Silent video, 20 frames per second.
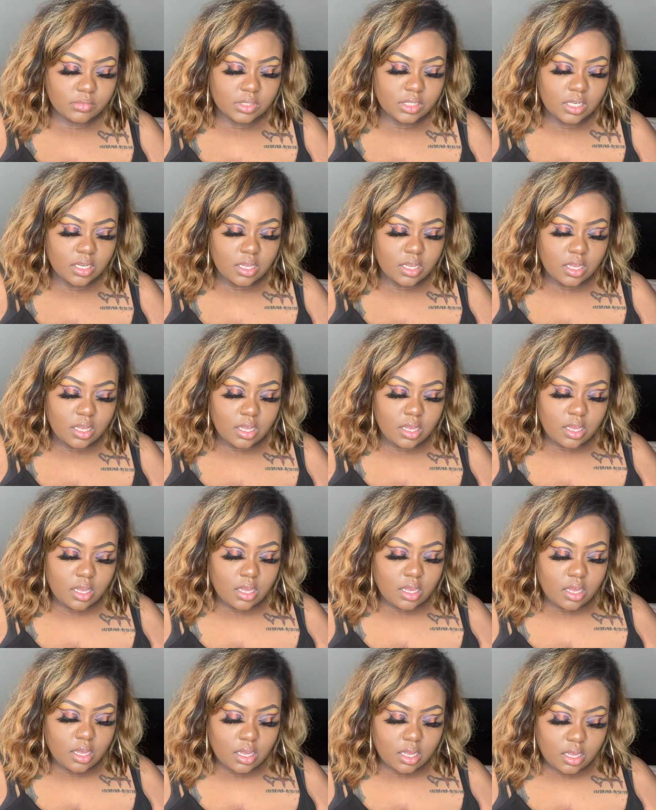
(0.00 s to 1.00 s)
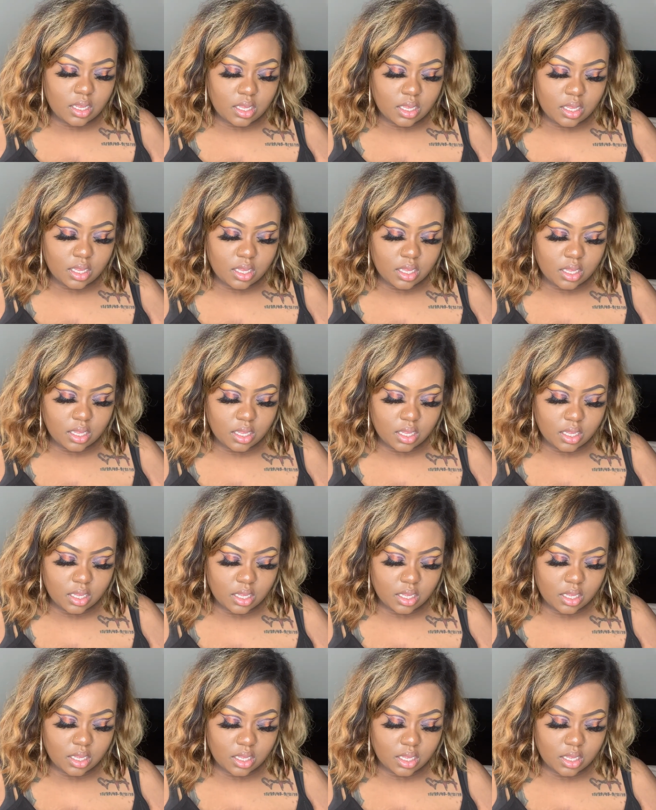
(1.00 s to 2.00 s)

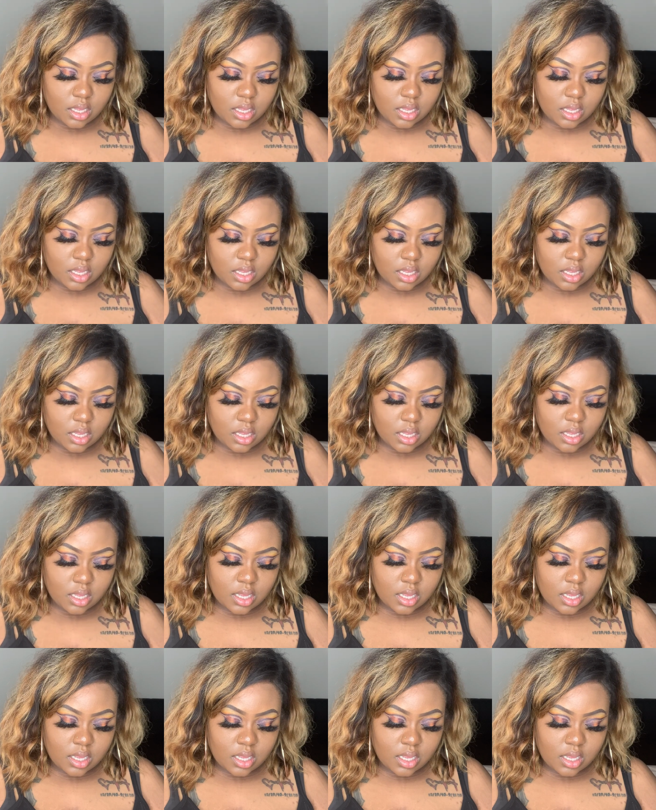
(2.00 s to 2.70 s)
[no speech]